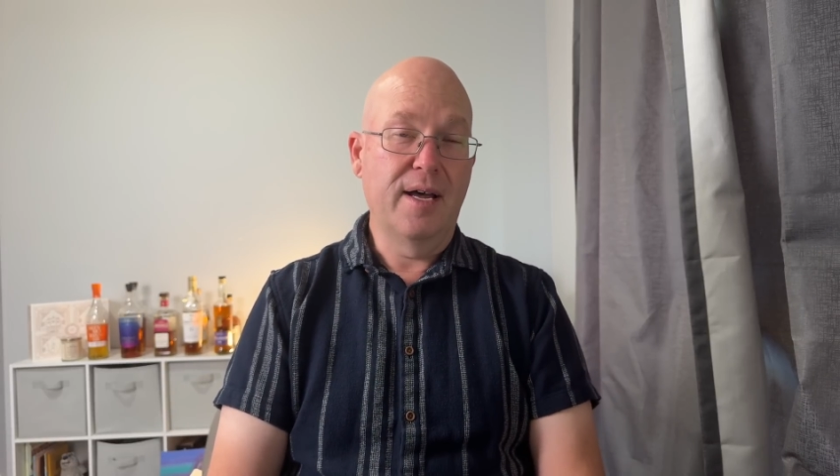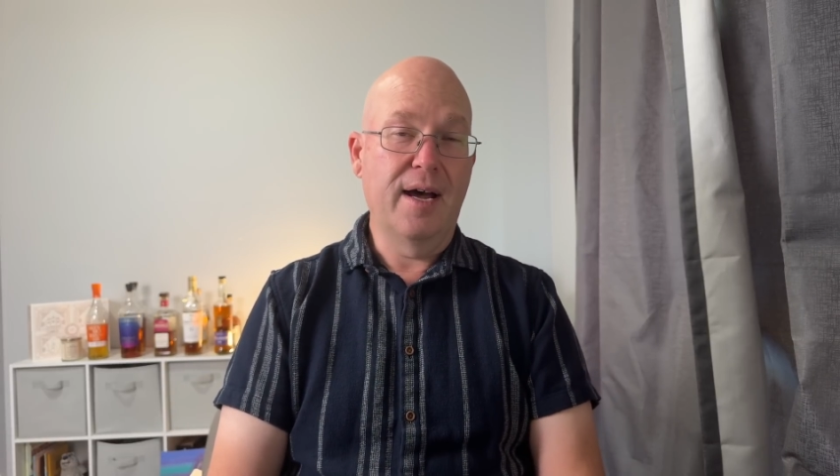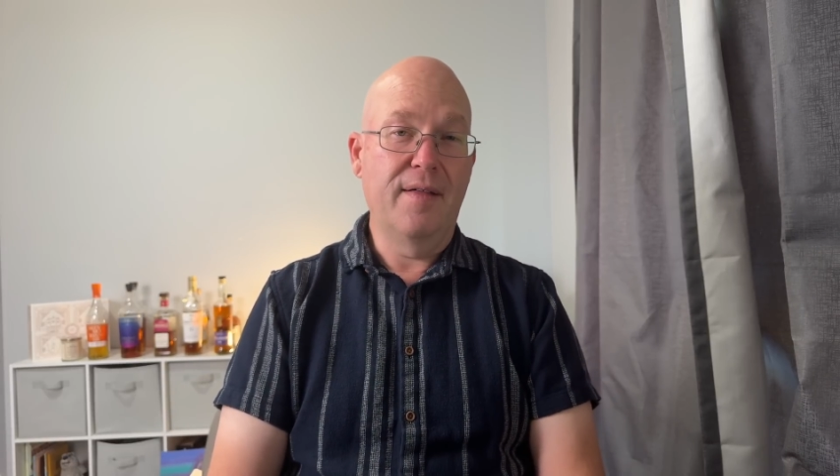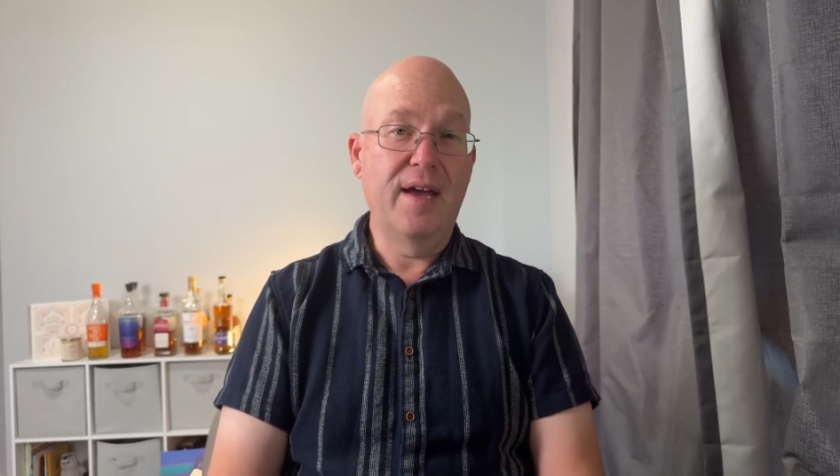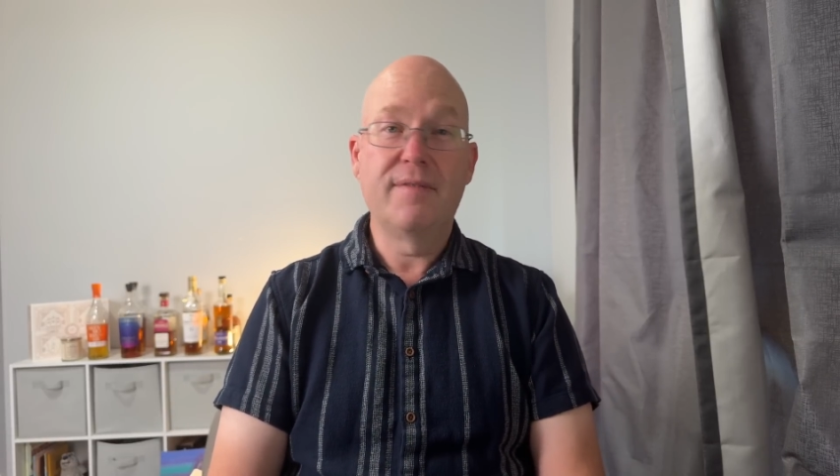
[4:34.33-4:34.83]

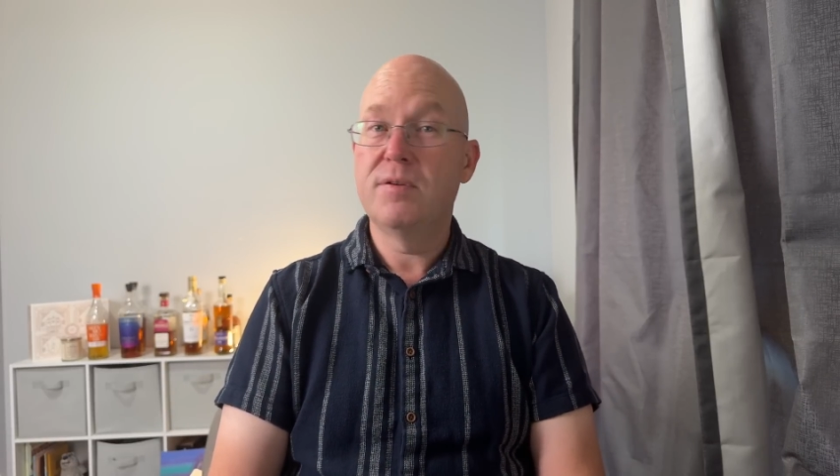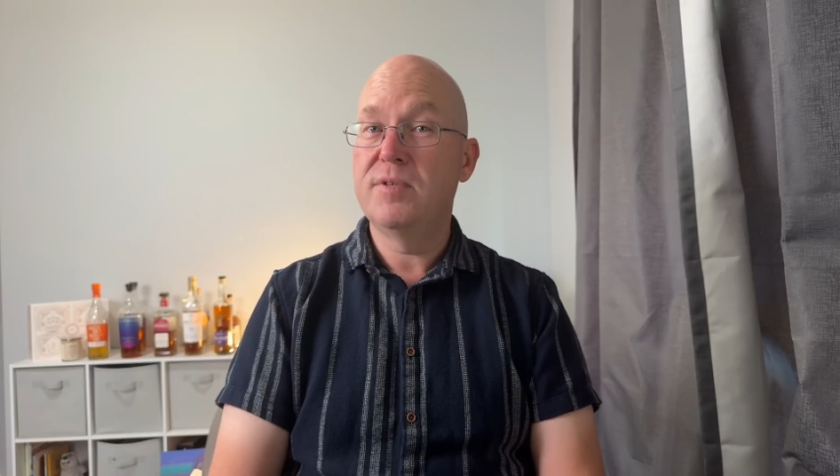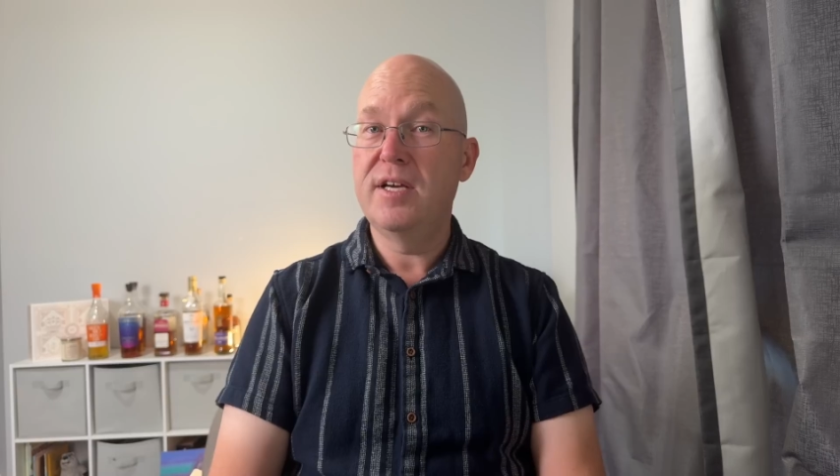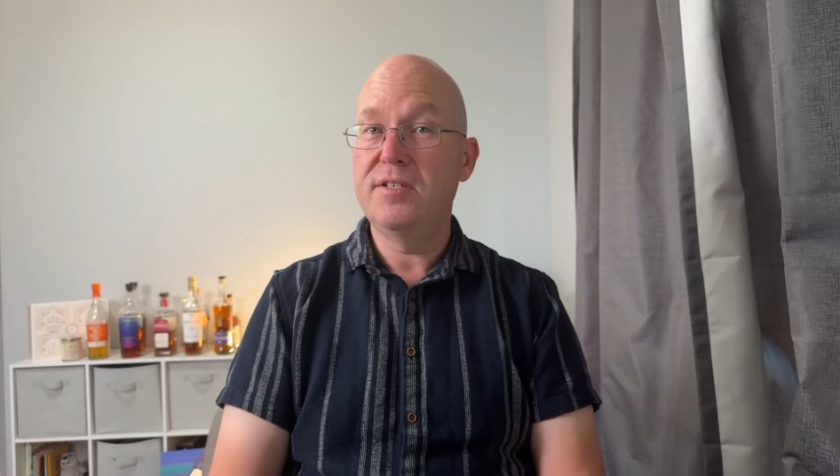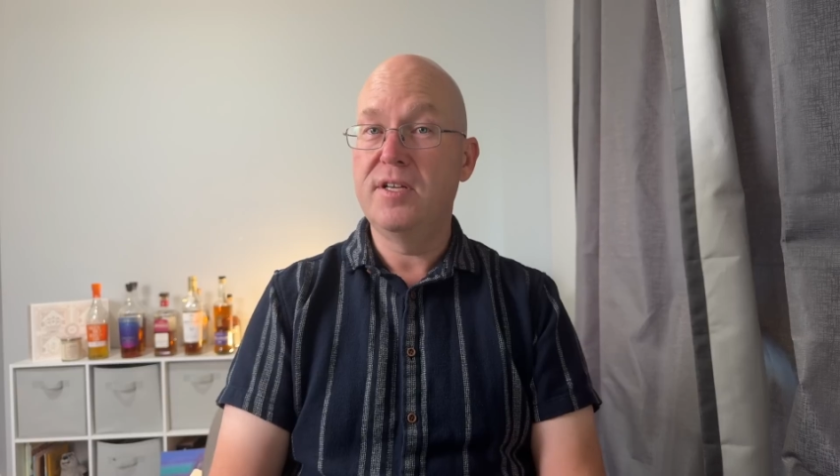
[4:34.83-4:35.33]
they have
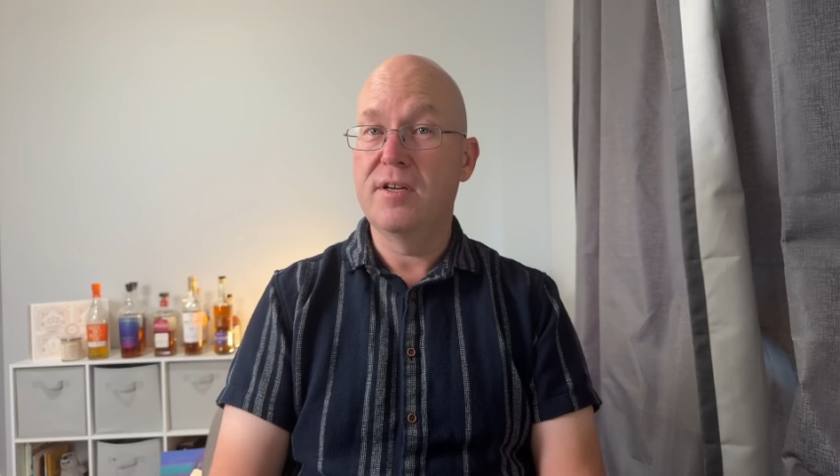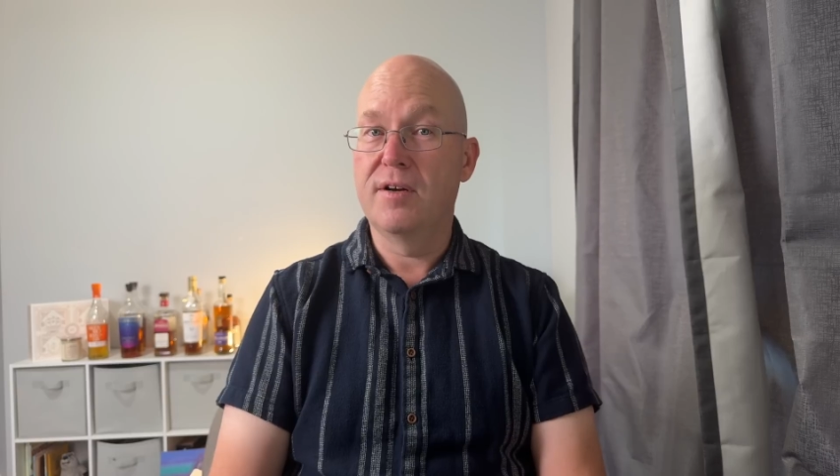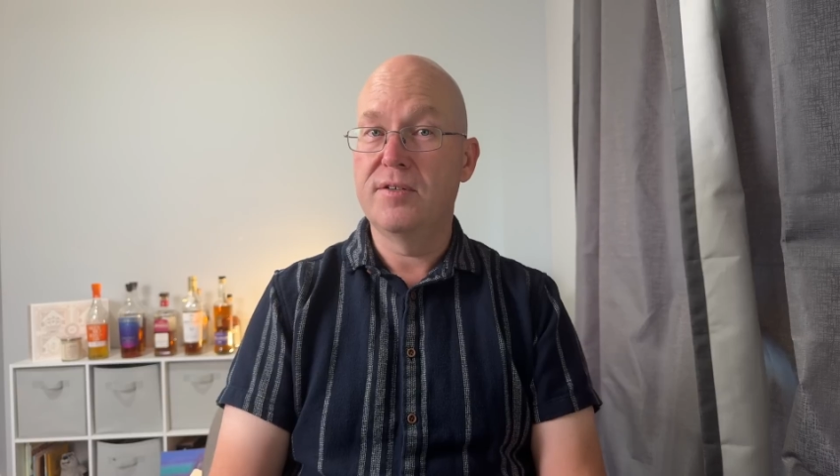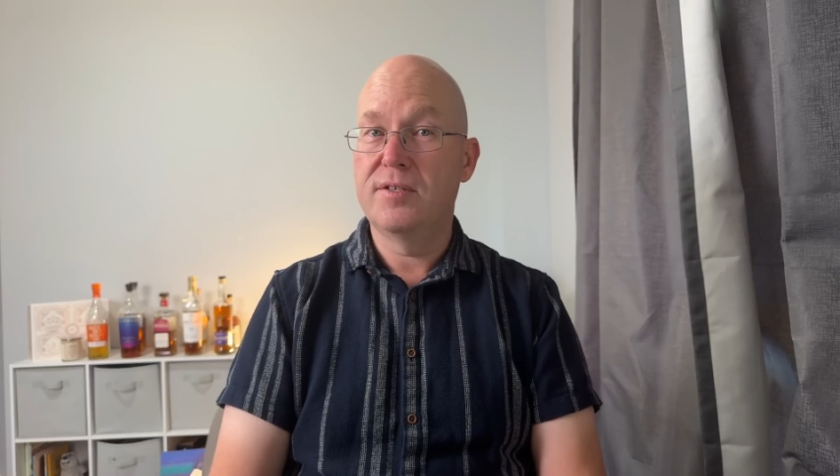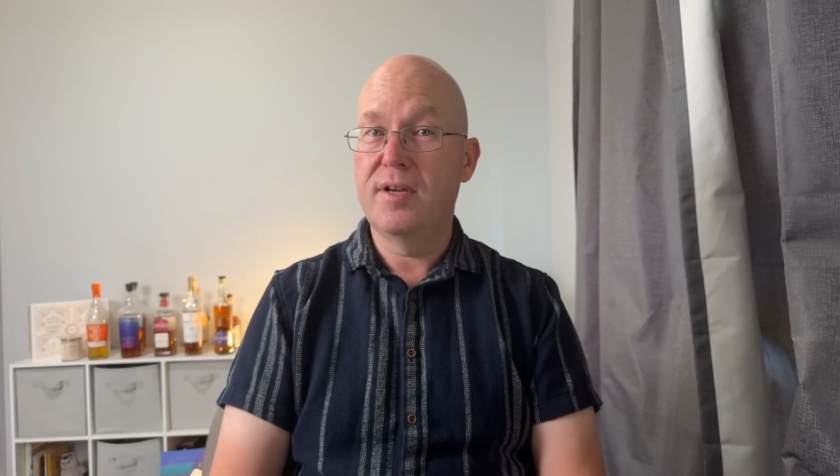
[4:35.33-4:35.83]
some tasting
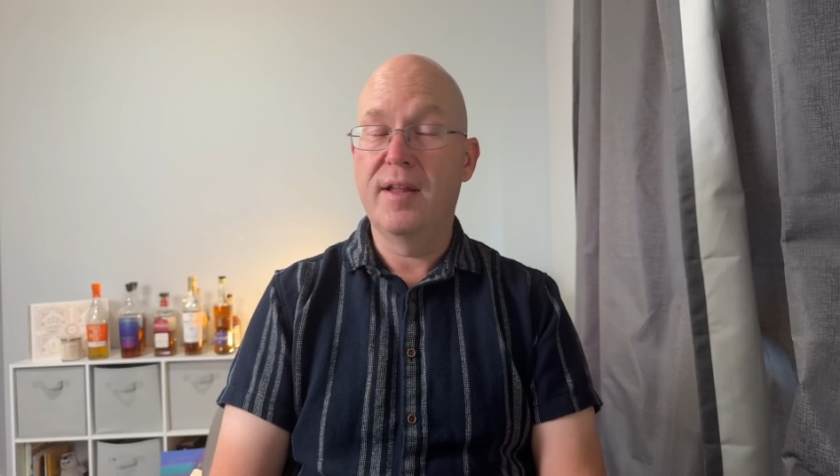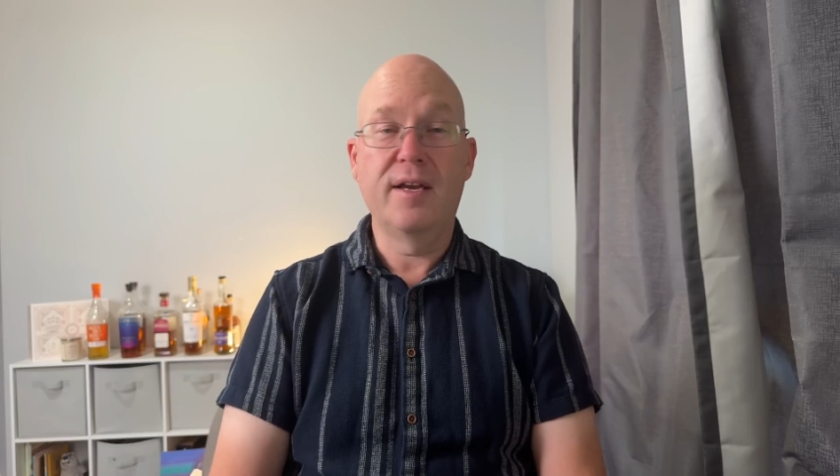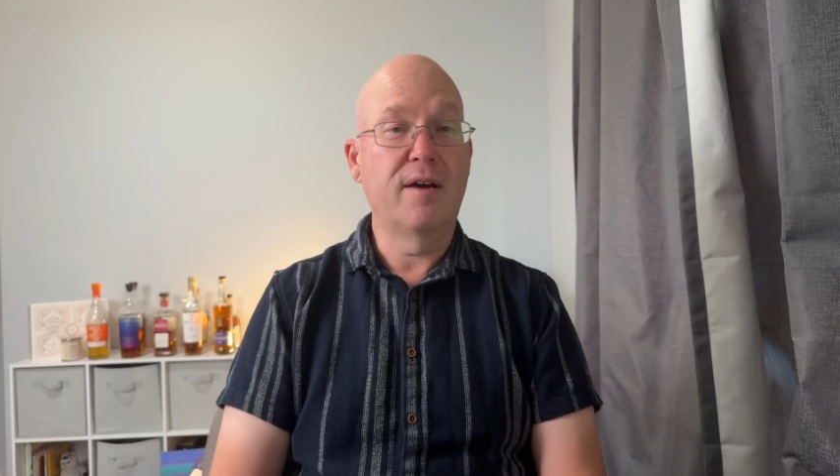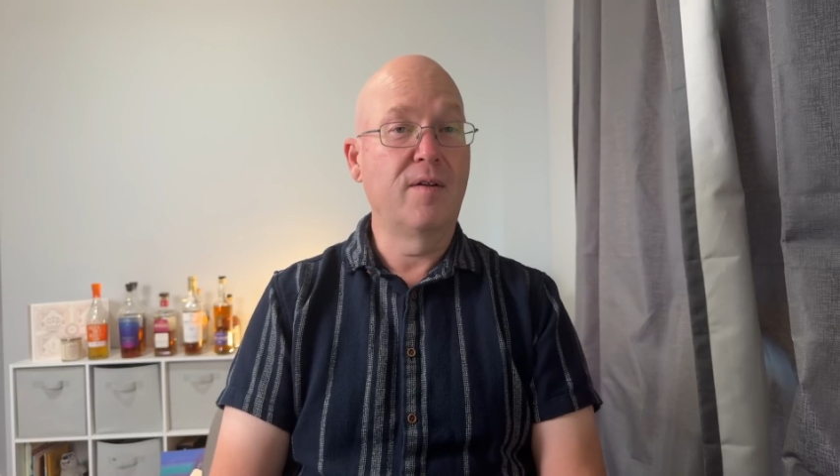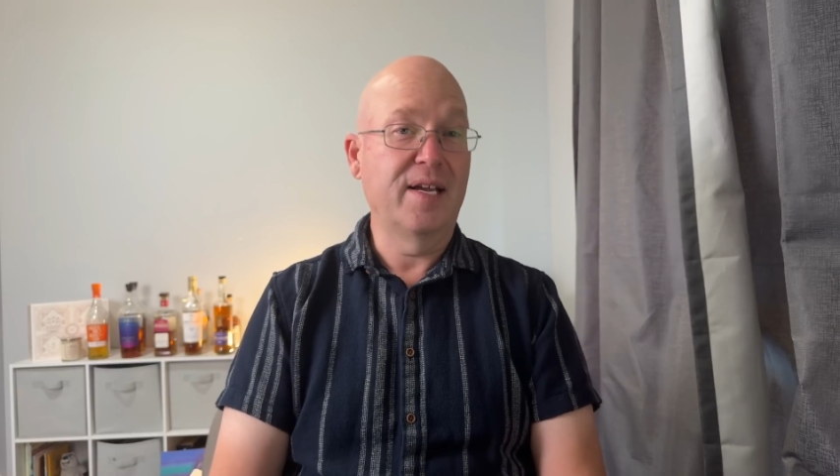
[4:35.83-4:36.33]
notes, and they
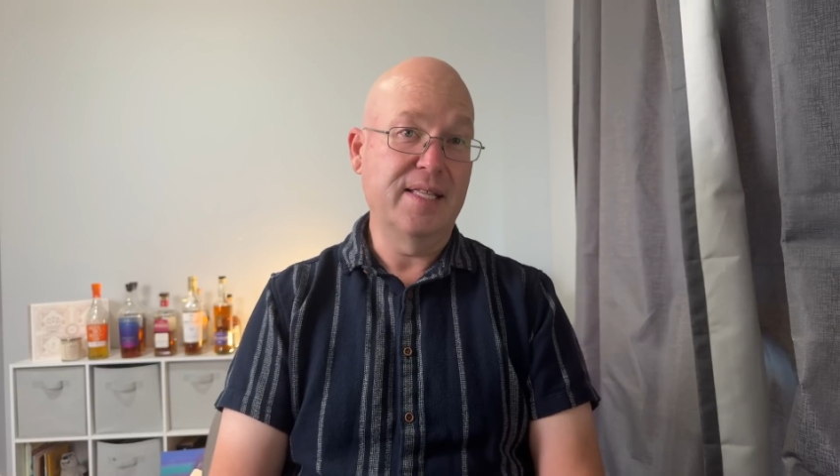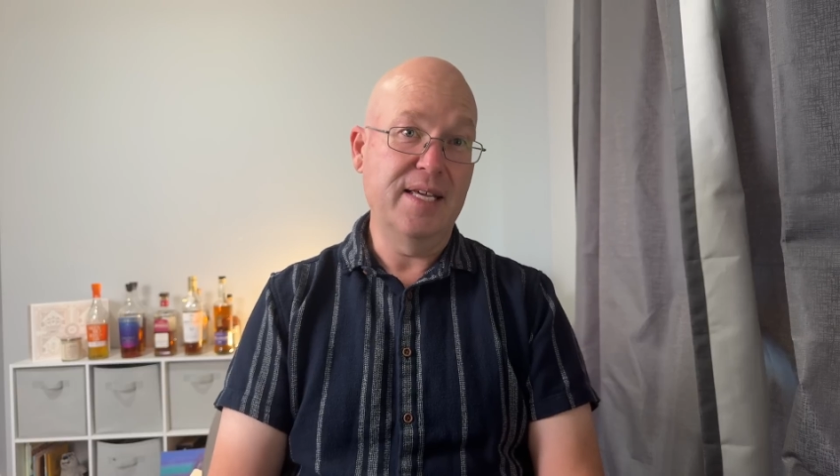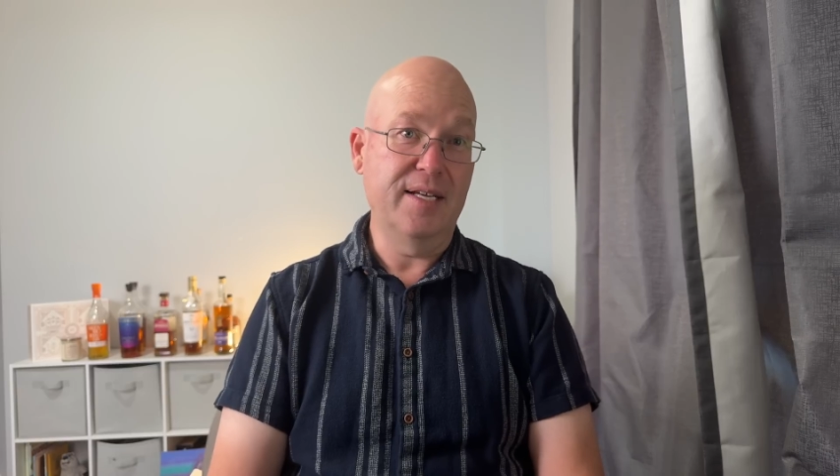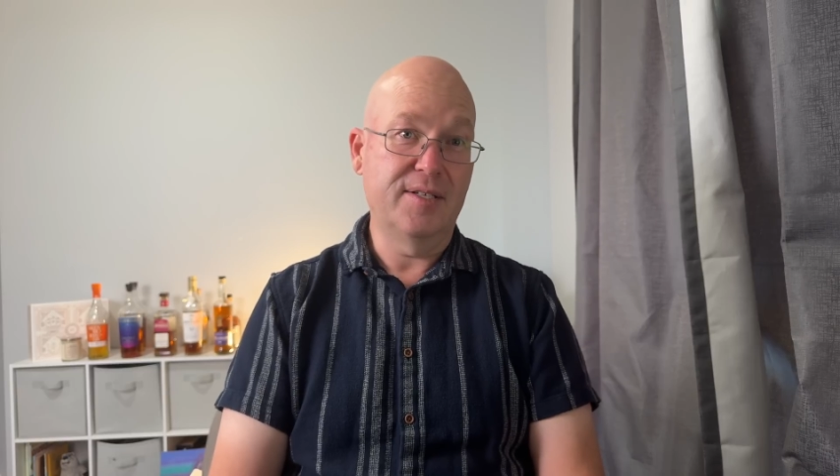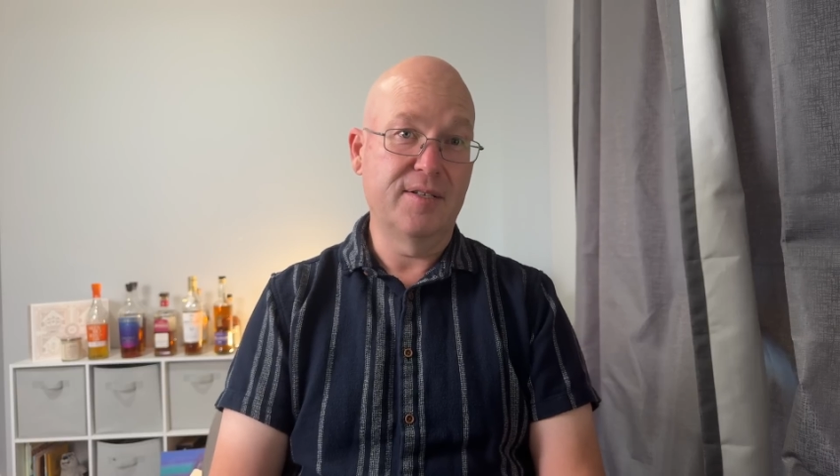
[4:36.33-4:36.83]
go like
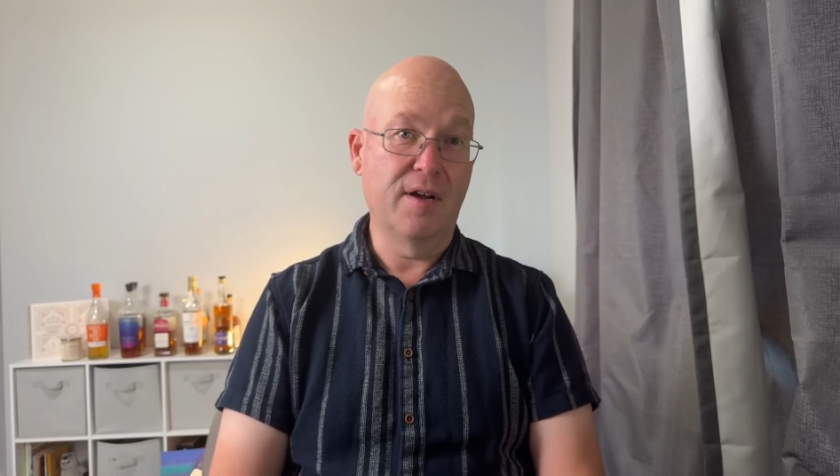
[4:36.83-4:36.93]
this.